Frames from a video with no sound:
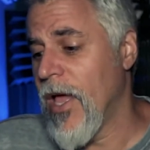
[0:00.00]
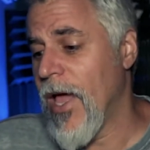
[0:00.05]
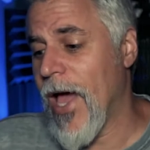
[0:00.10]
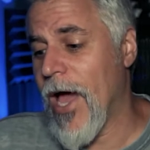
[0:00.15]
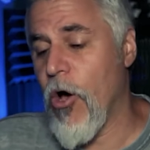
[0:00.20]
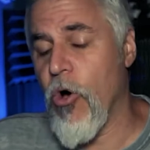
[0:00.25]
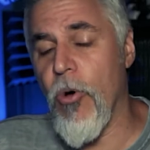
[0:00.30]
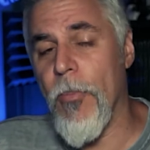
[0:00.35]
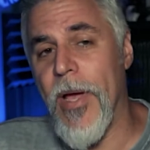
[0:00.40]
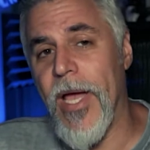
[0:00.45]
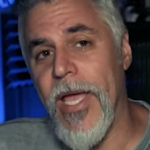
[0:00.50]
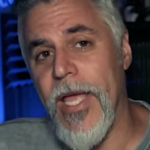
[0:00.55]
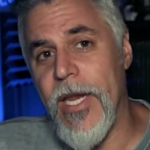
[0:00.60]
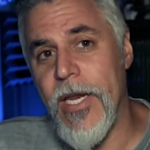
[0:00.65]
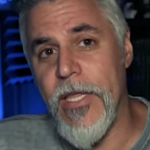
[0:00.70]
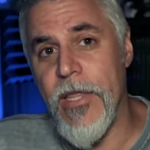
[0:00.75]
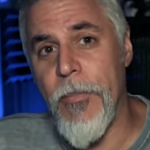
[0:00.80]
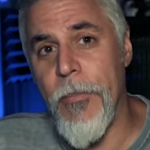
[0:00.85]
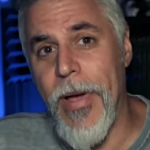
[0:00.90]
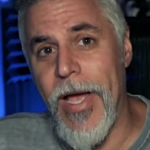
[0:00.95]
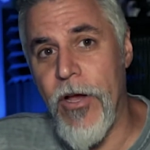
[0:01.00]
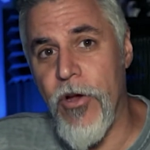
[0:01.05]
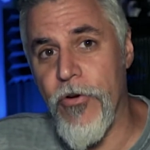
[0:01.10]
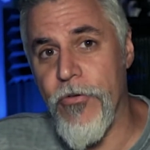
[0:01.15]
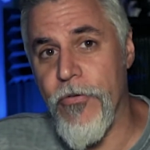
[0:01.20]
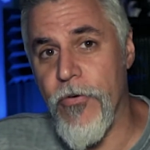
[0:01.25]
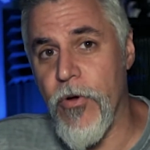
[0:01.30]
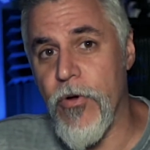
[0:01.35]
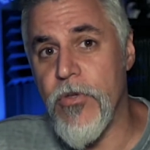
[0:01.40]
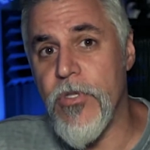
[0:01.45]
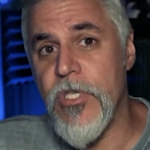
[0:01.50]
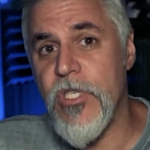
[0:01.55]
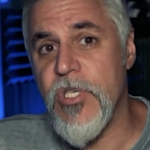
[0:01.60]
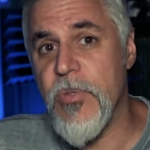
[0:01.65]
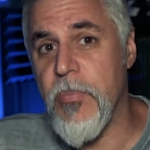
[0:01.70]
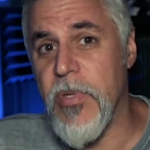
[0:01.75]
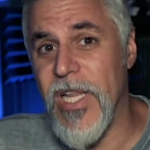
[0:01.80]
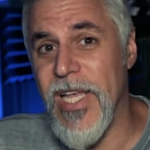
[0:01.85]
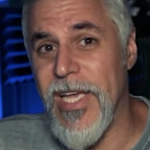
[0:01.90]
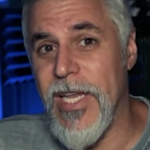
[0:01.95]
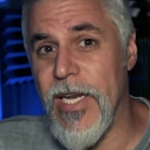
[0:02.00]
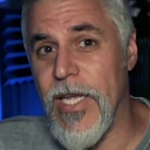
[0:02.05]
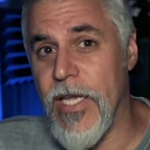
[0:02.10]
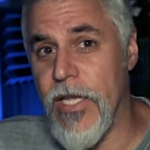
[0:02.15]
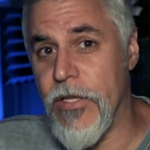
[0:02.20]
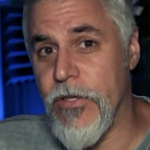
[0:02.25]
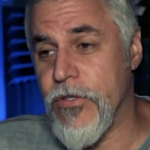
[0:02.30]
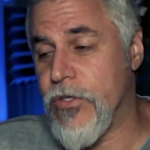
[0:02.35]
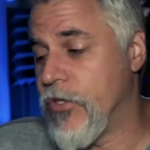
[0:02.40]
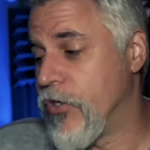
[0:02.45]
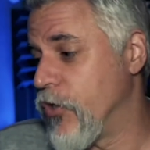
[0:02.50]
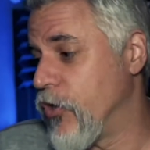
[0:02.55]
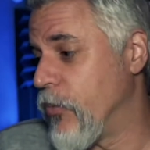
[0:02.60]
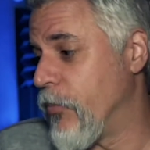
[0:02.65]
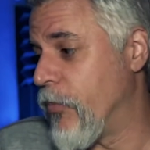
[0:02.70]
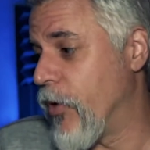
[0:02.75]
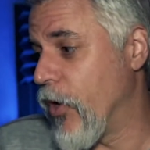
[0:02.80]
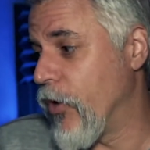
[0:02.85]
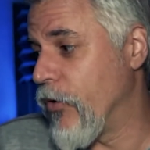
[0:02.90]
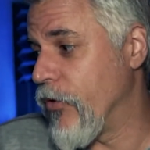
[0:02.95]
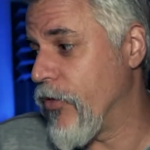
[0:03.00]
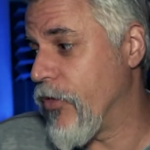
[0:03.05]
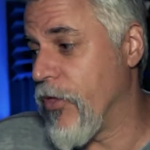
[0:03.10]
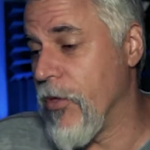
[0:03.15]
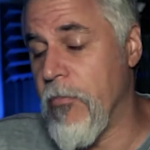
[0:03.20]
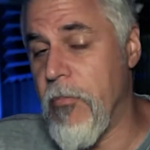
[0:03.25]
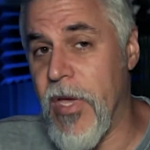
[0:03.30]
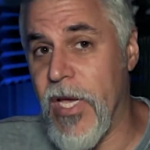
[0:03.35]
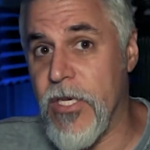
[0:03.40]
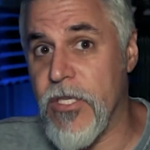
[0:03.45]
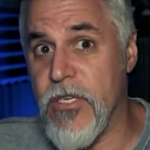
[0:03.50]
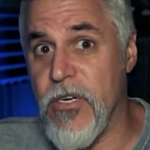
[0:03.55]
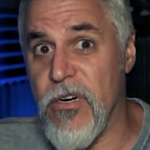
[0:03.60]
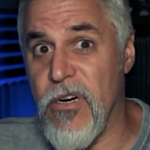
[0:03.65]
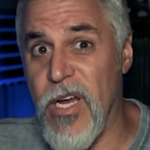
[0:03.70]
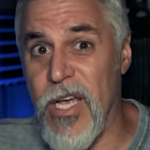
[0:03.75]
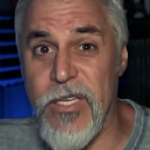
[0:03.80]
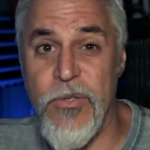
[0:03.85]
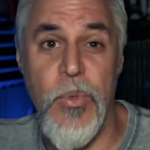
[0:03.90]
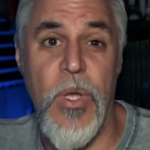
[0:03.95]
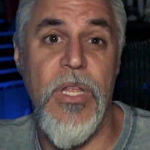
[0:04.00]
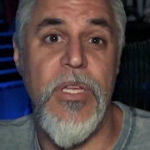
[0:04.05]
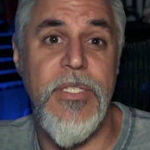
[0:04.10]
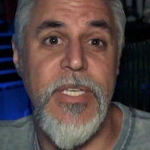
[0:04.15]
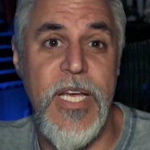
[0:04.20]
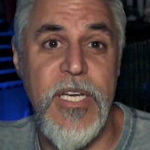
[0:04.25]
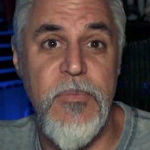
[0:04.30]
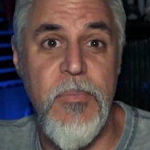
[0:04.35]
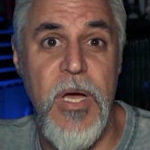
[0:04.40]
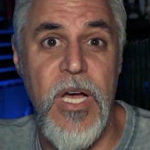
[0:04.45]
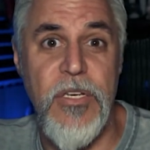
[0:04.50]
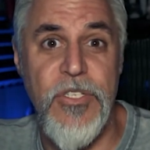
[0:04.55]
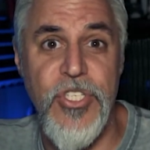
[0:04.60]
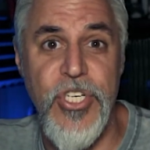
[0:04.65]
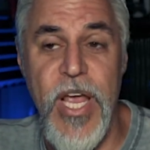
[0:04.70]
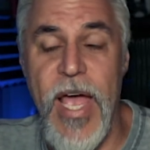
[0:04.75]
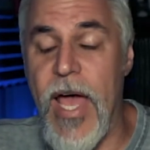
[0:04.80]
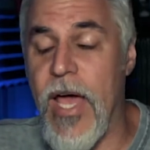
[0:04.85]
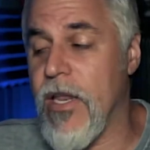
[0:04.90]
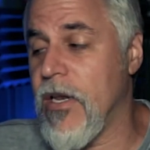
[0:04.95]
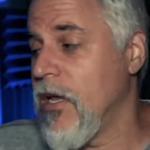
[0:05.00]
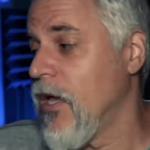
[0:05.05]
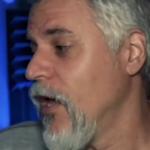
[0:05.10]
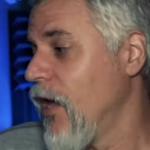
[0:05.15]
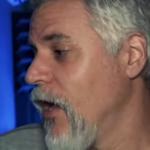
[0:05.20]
how am I getting the microphone split into both the mixer as well as Xbox chat